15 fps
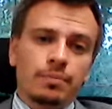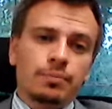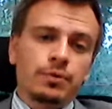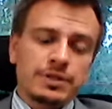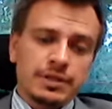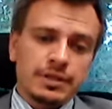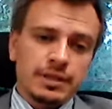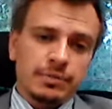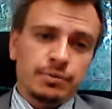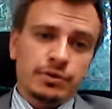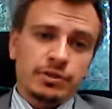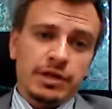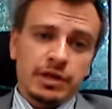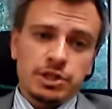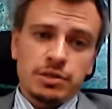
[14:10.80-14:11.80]
putting their
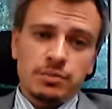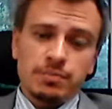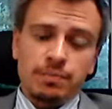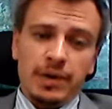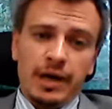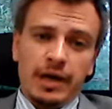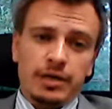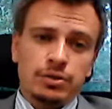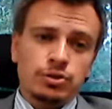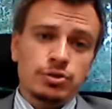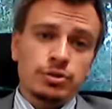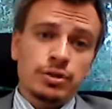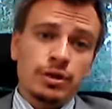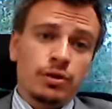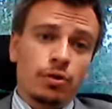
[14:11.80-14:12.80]
production back
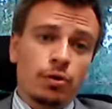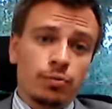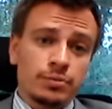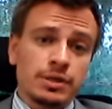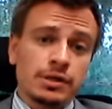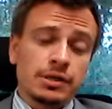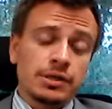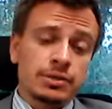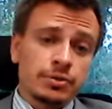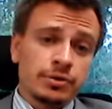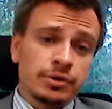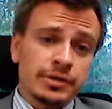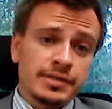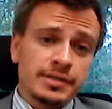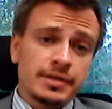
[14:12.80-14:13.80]
into their home
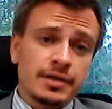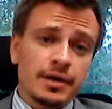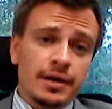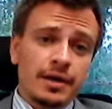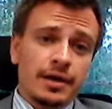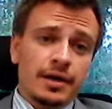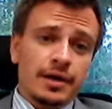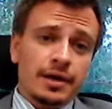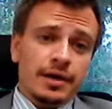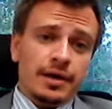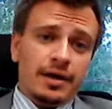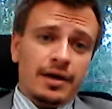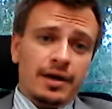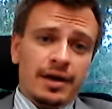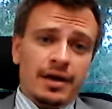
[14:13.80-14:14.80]
territories.
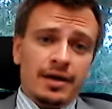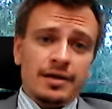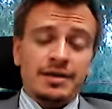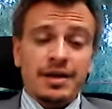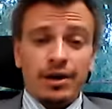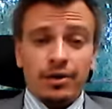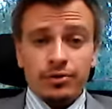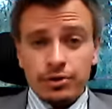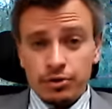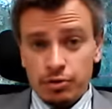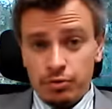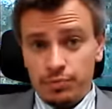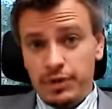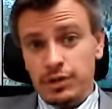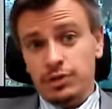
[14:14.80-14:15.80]
And now the
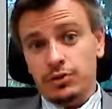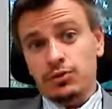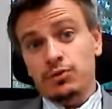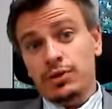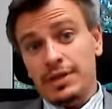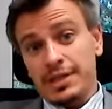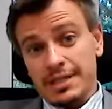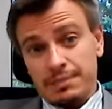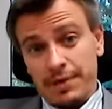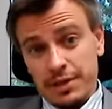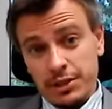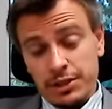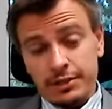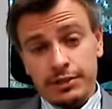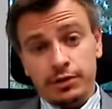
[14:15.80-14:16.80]
European Union,
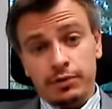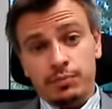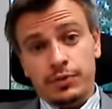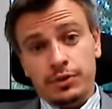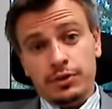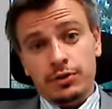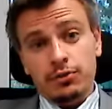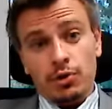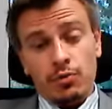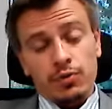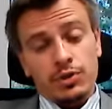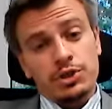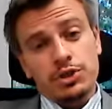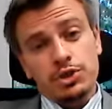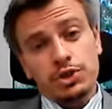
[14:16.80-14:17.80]
especially the European Union,
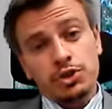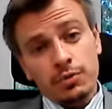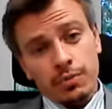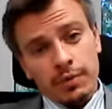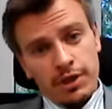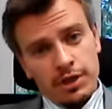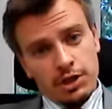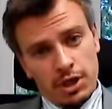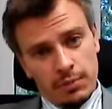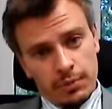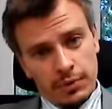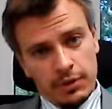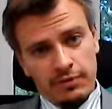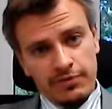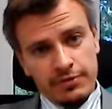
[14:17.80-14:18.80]
which should be a
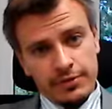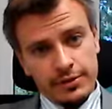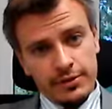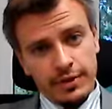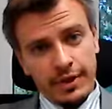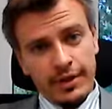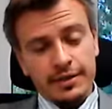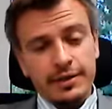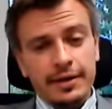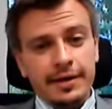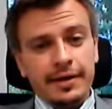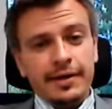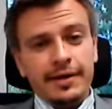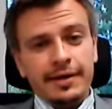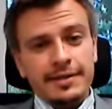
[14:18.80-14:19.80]
champion of free trade,
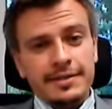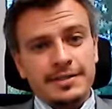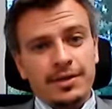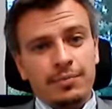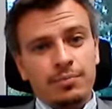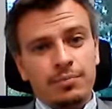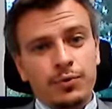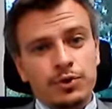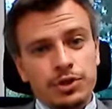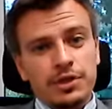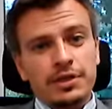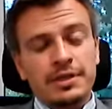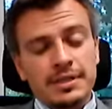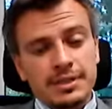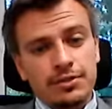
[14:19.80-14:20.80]
is now
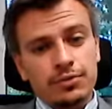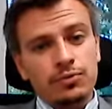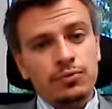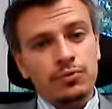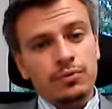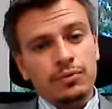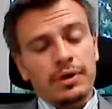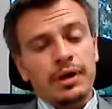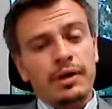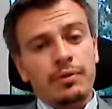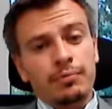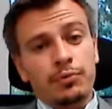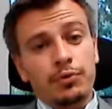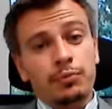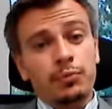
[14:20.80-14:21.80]
pushing this new
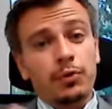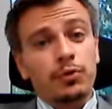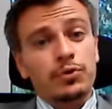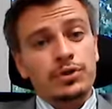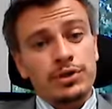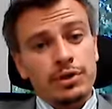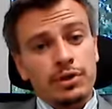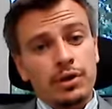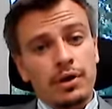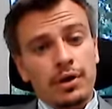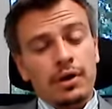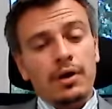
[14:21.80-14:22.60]
proposal,